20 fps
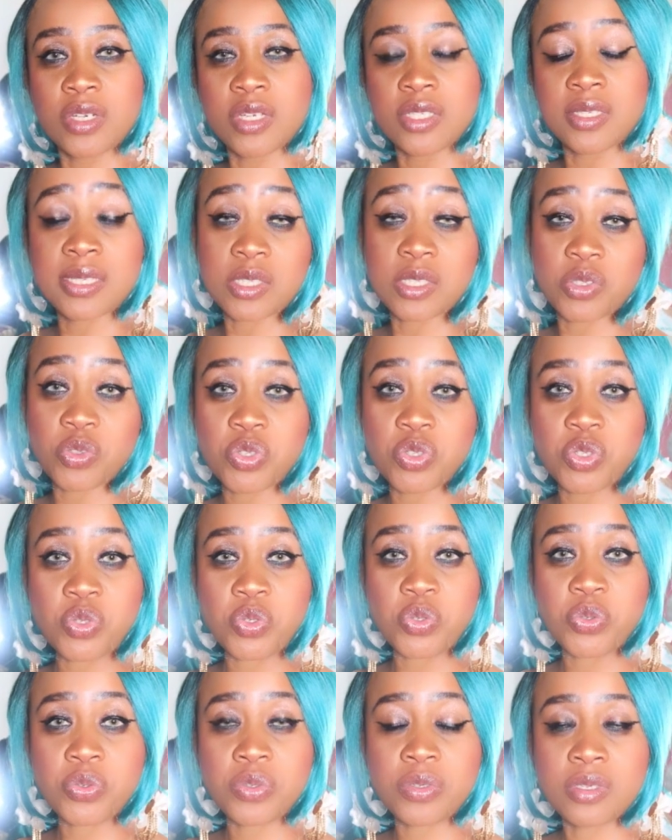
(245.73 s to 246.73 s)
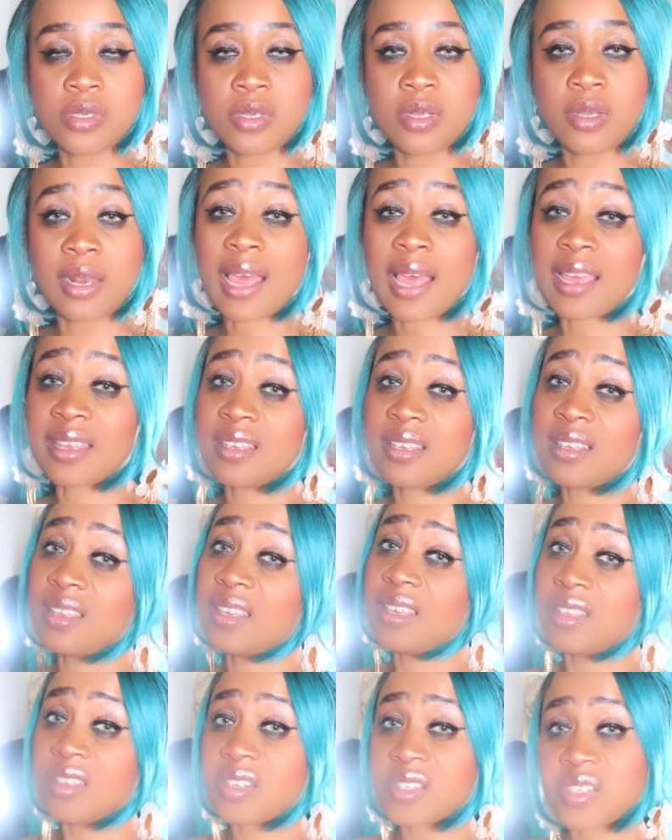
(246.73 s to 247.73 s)
seduce you like
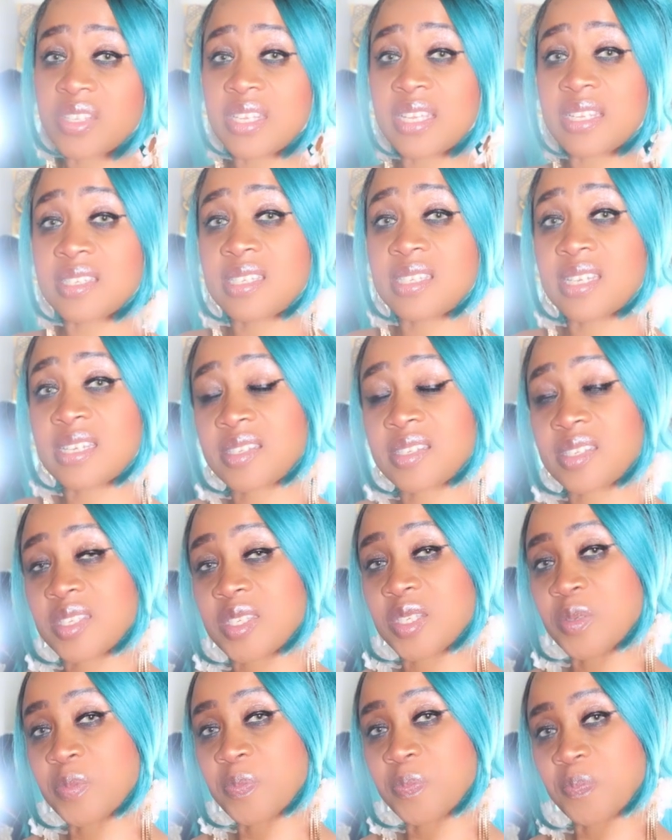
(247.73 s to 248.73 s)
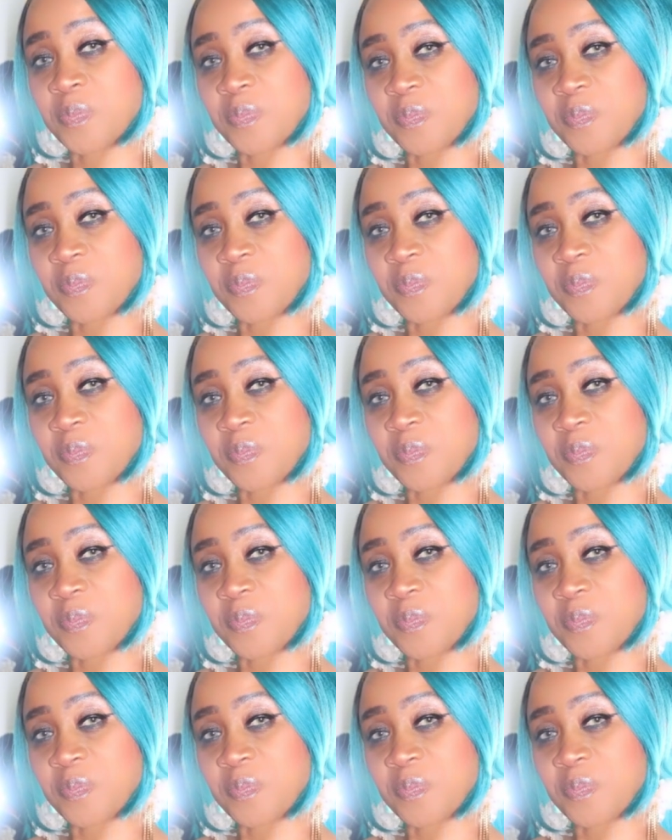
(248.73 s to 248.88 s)
he doesn't exist.